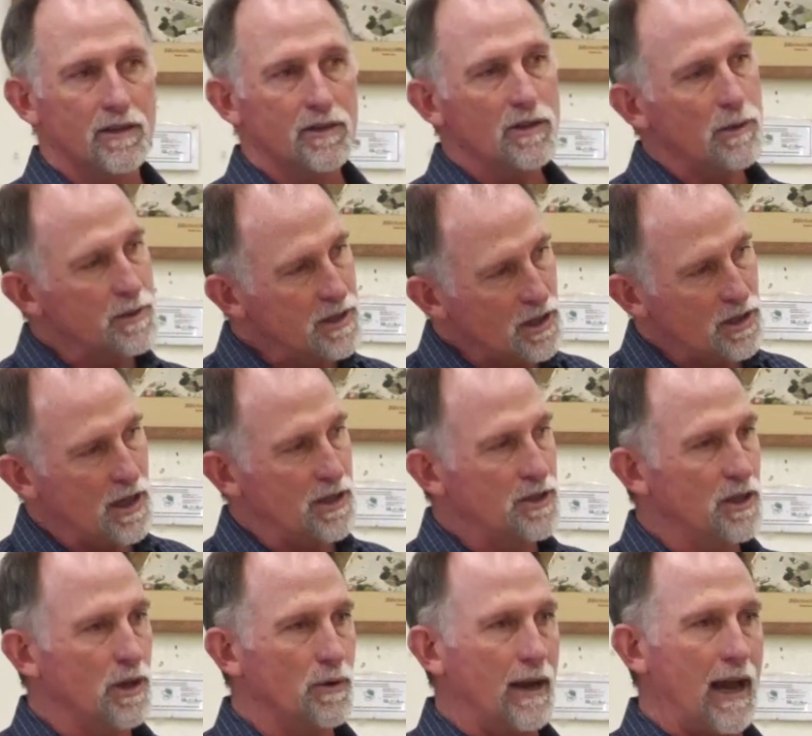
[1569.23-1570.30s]
So I would suggest
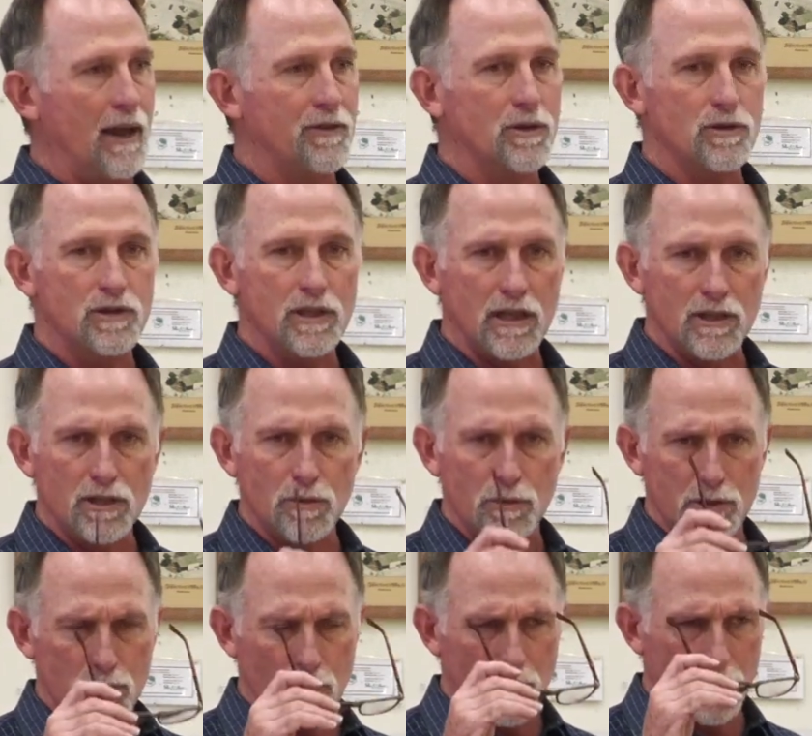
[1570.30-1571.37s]
you don't add those things to
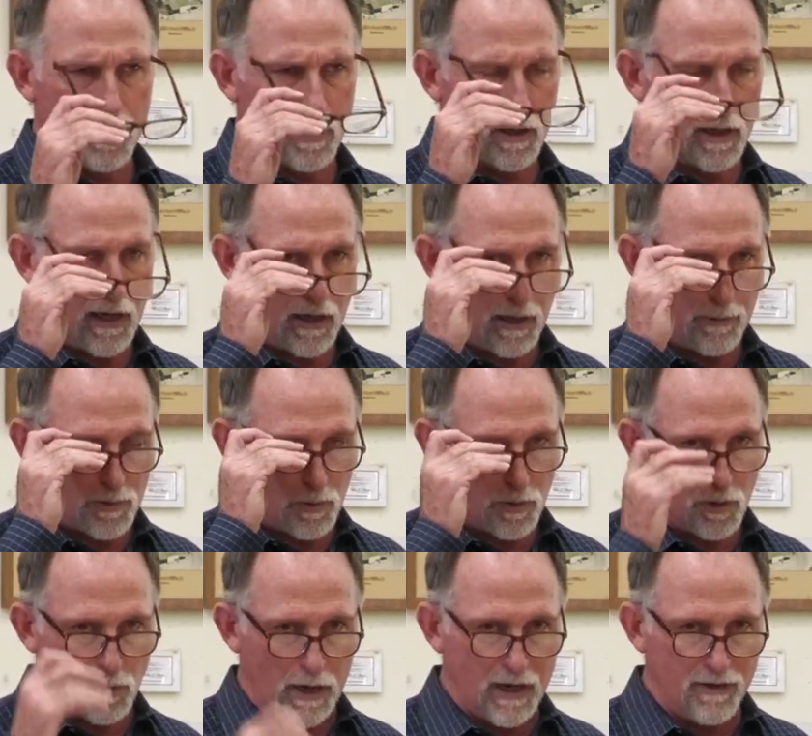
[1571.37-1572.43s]
his word. That comes
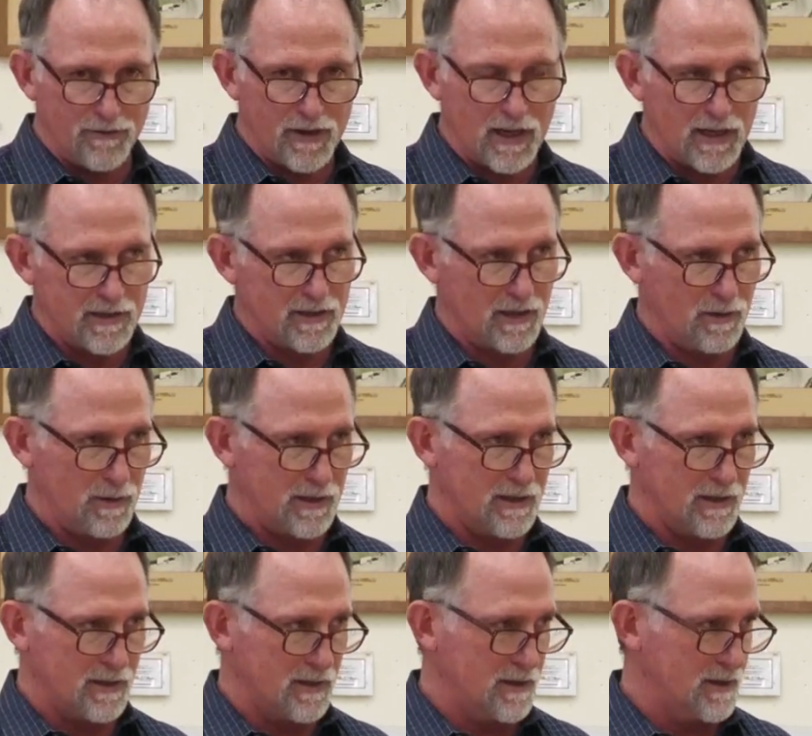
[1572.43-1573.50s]
with grave
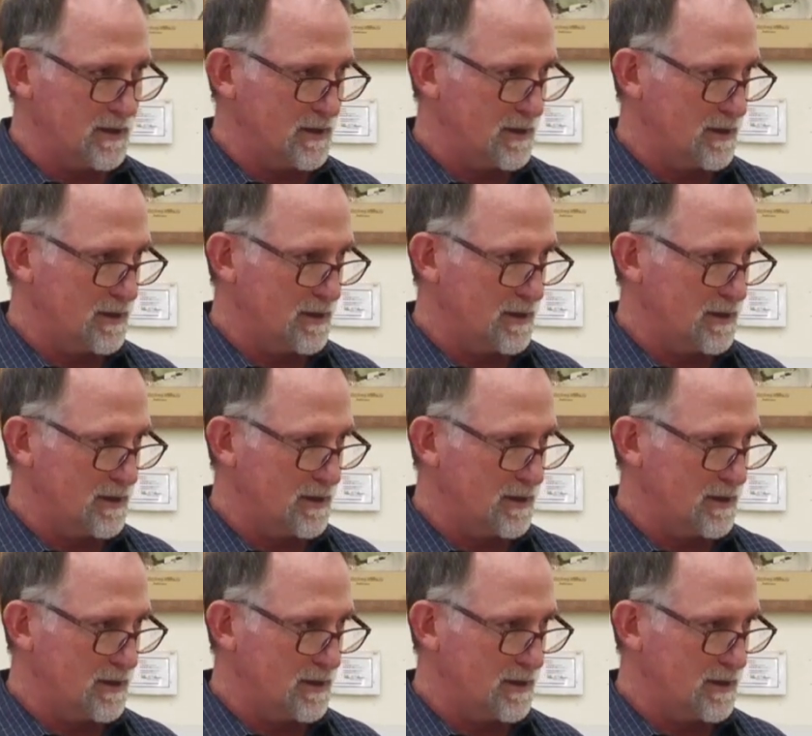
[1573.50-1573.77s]
consequences.